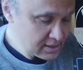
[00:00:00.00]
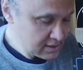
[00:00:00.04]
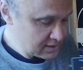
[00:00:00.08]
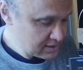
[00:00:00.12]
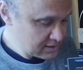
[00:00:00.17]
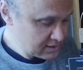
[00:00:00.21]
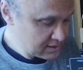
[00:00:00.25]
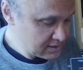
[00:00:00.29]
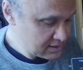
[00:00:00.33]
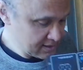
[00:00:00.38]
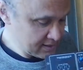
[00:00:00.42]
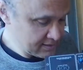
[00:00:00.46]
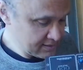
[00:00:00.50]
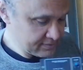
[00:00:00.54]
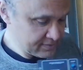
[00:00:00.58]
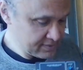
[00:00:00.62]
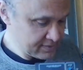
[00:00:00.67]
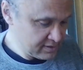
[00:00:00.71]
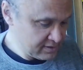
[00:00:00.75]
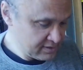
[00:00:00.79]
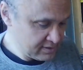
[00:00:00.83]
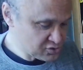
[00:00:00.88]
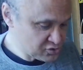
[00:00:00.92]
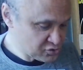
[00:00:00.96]

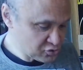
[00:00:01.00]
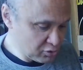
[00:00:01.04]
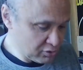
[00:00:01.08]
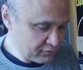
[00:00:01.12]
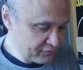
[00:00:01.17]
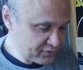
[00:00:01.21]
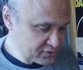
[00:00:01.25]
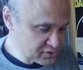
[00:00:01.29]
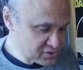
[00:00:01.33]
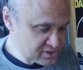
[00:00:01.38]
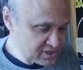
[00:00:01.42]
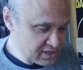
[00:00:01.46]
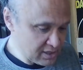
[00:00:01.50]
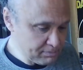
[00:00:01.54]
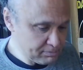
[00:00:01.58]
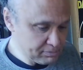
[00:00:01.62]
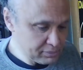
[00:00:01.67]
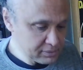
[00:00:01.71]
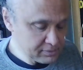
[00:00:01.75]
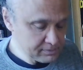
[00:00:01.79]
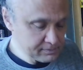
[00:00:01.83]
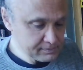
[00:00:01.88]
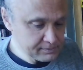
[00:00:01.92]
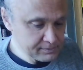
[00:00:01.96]
The servo sub
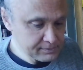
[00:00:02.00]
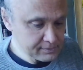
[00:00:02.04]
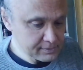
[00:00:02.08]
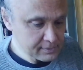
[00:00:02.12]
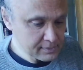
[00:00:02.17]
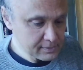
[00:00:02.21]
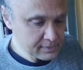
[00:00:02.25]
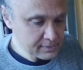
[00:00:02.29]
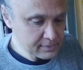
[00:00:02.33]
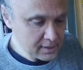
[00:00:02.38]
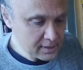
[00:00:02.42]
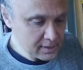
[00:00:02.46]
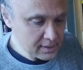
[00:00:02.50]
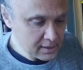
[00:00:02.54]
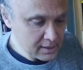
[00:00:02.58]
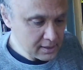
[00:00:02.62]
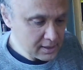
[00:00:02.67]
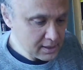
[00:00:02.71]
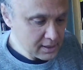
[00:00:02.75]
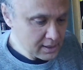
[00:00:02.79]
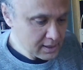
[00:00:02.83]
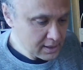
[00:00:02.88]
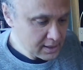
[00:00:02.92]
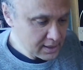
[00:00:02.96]

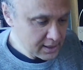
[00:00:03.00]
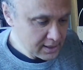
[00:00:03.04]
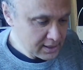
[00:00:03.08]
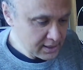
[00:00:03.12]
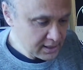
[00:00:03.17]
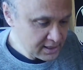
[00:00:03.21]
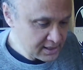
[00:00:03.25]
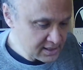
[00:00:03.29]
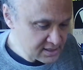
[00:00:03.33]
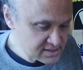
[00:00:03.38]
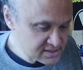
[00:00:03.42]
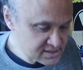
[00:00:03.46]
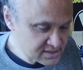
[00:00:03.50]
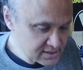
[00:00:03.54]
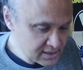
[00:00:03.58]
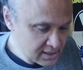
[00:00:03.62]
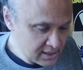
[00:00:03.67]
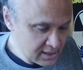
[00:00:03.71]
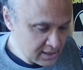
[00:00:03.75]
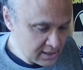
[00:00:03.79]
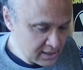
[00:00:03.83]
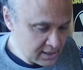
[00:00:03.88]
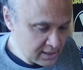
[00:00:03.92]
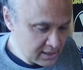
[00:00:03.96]
is
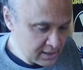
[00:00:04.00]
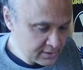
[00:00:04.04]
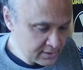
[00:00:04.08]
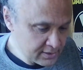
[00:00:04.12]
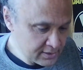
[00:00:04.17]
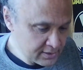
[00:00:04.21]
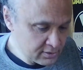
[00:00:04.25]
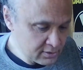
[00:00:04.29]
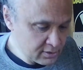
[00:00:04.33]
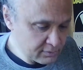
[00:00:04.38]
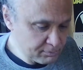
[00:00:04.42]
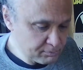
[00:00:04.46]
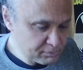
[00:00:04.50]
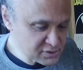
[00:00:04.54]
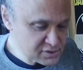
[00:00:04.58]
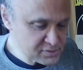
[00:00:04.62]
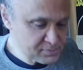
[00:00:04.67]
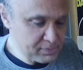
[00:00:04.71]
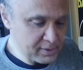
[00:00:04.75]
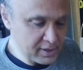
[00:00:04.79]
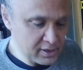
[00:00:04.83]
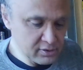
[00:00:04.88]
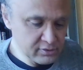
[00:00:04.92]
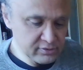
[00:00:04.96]
not
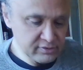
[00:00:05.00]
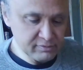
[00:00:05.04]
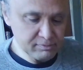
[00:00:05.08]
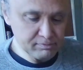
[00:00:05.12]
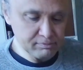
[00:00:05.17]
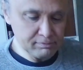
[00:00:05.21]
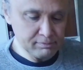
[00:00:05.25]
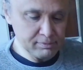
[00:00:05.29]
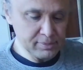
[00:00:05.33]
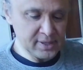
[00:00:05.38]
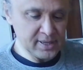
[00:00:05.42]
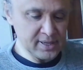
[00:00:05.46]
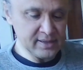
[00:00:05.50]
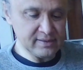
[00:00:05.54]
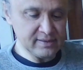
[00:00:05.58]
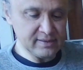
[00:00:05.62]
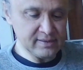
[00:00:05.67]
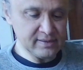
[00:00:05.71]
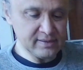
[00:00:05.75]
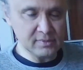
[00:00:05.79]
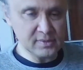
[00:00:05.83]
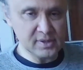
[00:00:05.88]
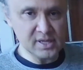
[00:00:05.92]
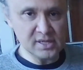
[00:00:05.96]
postponed, but
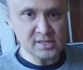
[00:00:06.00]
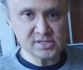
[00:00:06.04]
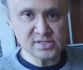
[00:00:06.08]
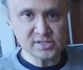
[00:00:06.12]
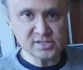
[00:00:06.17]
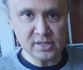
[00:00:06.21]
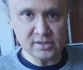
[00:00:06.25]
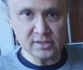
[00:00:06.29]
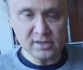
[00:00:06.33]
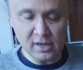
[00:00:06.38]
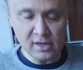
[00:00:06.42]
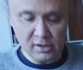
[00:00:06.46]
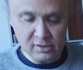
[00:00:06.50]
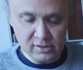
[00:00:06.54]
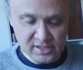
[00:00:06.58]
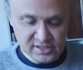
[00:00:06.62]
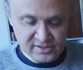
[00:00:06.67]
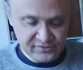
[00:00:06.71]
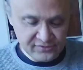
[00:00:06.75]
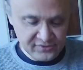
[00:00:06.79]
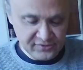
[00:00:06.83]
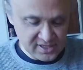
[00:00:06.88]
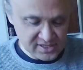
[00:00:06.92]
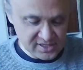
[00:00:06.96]
it's not going as
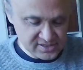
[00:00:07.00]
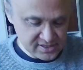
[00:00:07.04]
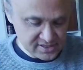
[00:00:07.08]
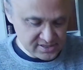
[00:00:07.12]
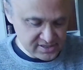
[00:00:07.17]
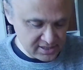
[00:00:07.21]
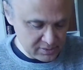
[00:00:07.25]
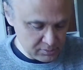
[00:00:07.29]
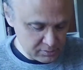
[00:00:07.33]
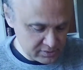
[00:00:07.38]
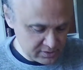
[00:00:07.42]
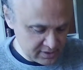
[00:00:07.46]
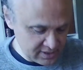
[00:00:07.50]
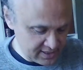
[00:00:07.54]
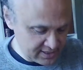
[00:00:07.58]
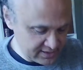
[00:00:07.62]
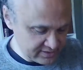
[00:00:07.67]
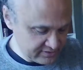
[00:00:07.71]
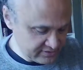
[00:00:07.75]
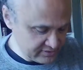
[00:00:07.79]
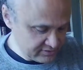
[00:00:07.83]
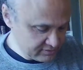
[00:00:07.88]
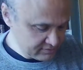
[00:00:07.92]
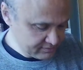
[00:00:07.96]
fast as I would like
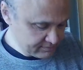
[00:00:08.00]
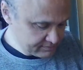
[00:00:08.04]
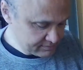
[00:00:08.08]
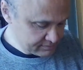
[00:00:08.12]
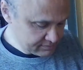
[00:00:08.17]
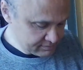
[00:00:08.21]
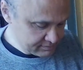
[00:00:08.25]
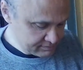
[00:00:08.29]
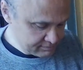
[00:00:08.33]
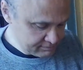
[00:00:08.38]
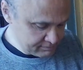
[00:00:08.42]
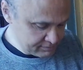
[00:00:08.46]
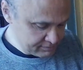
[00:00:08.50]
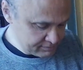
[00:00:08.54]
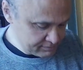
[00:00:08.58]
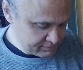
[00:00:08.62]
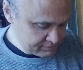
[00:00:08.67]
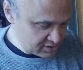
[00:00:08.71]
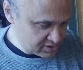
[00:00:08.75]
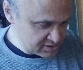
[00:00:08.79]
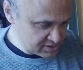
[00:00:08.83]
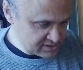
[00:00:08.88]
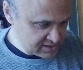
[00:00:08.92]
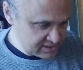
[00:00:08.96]
to,
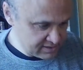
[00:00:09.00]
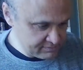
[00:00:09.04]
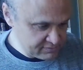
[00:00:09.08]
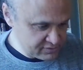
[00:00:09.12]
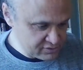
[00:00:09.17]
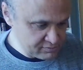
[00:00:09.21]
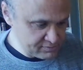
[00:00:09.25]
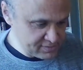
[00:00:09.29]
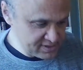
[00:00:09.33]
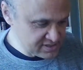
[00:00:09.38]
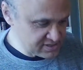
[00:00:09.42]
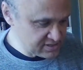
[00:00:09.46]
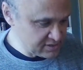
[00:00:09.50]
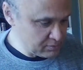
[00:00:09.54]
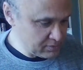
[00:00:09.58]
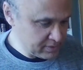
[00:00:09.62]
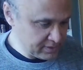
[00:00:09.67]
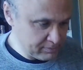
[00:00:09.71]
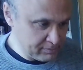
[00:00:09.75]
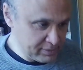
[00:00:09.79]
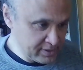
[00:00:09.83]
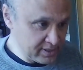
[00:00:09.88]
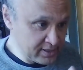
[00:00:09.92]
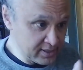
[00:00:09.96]
because I'm too busy
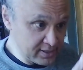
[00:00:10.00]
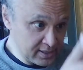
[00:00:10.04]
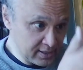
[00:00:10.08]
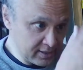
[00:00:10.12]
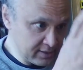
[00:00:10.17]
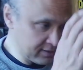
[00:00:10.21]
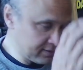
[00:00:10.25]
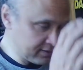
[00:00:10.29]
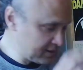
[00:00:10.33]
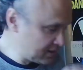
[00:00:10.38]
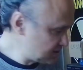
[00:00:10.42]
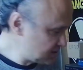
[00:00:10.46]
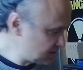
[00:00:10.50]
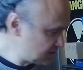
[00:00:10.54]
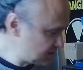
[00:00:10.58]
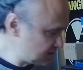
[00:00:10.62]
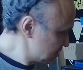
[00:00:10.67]
with building other things.